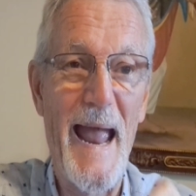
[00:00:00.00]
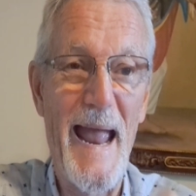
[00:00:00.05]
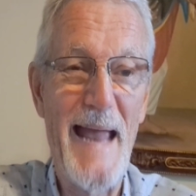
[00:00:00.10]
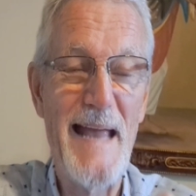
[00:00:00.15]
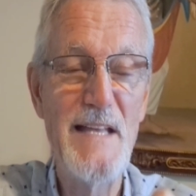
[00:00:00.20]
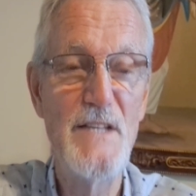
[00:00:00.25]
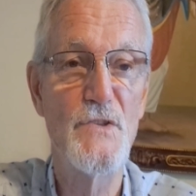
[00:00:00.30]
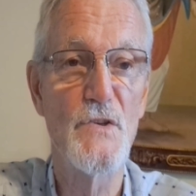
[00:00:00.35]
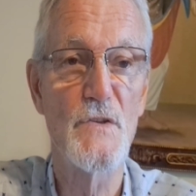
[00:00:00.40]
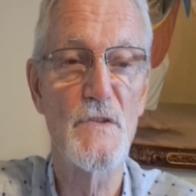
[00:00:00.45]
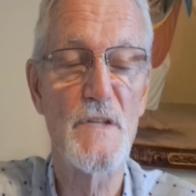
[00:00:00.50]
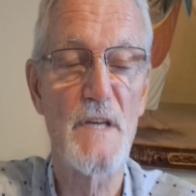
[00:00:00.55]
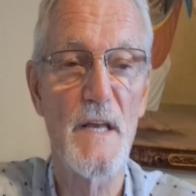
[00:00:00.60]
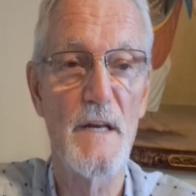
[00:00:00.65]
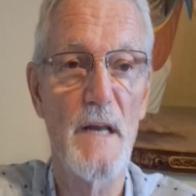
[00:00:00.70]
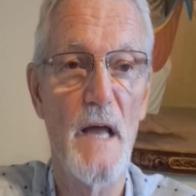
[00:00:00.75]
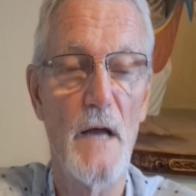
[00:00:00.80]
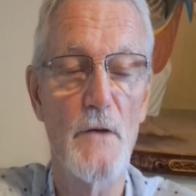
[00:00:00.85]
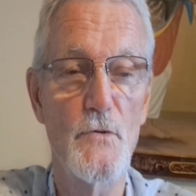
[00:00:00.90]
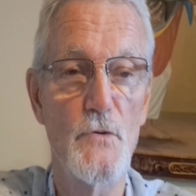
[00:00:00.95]
agents
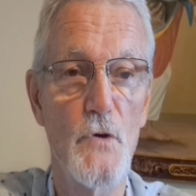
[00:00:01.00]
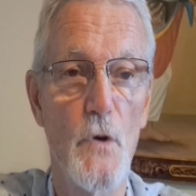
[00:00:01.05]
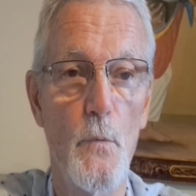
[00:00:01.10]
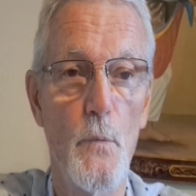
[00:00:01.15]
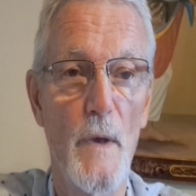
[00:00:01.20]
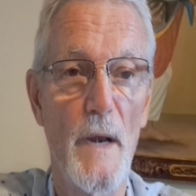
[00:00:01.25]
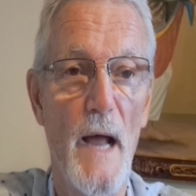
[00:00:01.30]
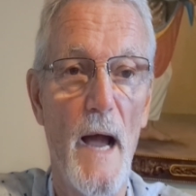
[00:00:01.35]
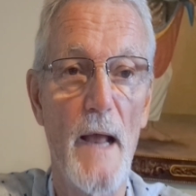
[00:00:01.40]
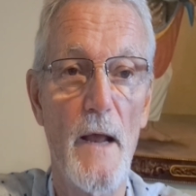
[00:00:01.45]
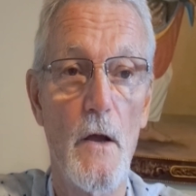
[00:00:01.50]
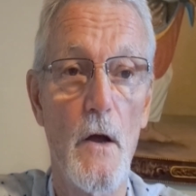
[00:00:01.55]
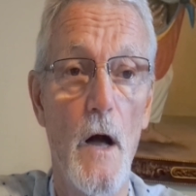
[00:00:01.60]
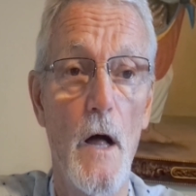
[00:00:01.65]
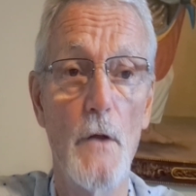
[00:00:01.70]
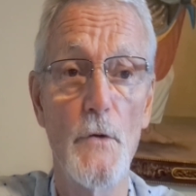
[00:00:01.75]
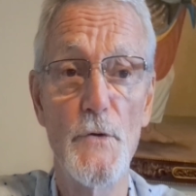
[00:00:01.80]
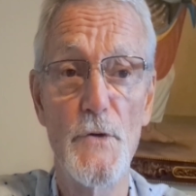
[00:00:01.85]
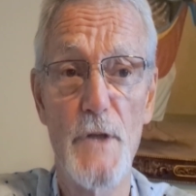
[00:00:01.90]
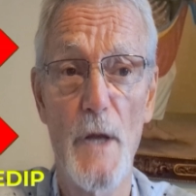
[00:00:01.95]
cannot do what I
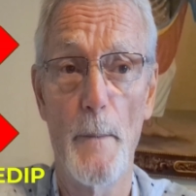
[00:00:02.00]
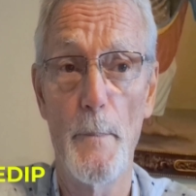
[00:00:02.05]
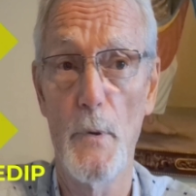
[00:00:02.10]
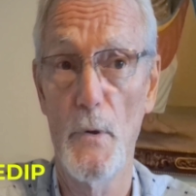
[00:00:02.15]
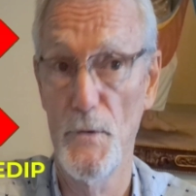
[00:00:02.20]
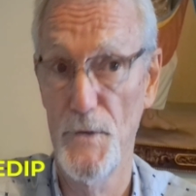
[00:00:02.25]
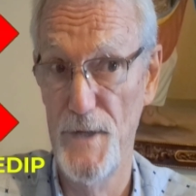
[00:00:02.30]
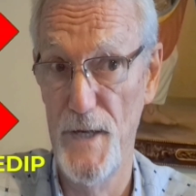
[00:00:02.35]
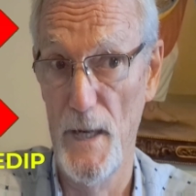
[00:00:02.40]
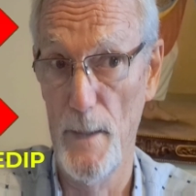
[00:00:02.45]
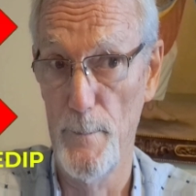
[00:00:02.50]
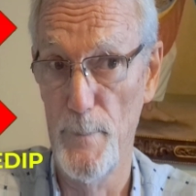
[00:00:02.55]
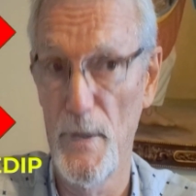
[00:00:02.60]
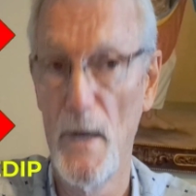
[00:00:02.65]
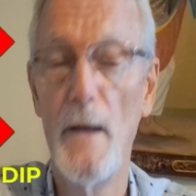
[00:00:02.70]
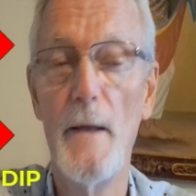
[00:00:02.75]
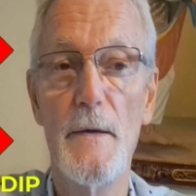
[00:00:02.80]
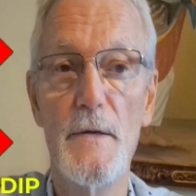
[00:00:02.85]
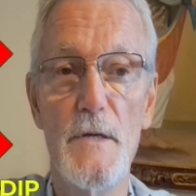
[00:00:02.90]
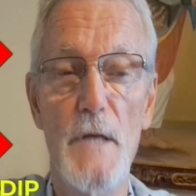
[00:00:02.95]
call double dip.